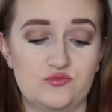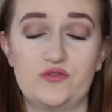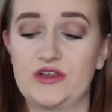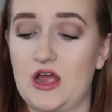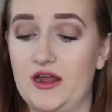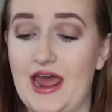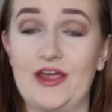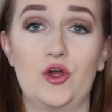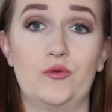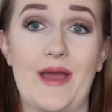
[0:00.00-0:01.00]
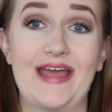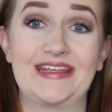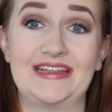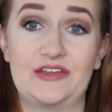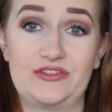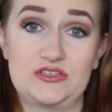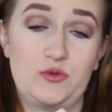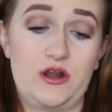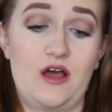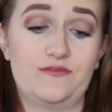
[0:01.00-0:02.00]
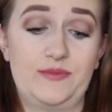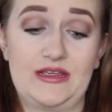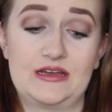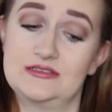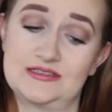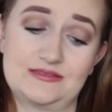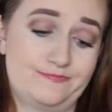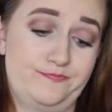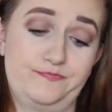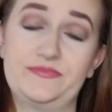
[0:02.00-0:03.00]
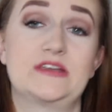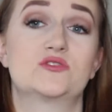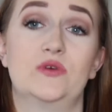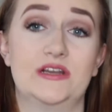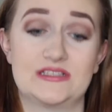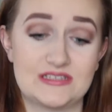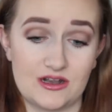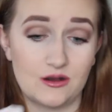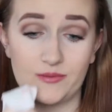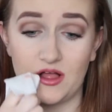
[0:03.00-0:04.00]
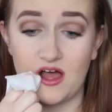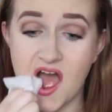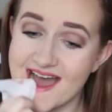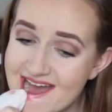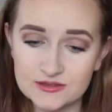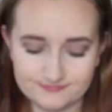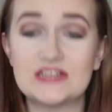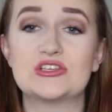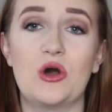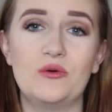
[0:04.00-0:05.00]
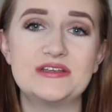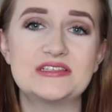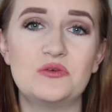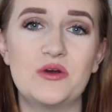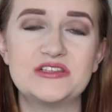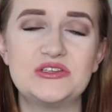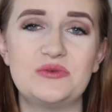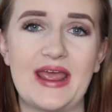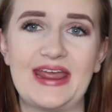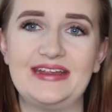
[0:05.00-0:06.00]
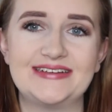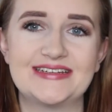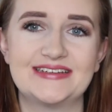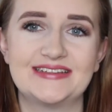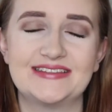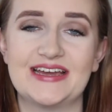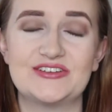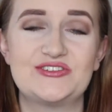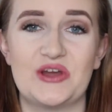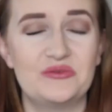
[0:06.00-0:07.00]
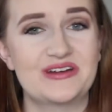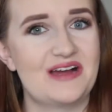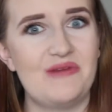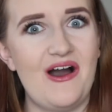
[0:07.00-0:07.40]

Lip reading: Moving on, I hope I can get this one off because this one is terrible. It's always the ones you hate that don't come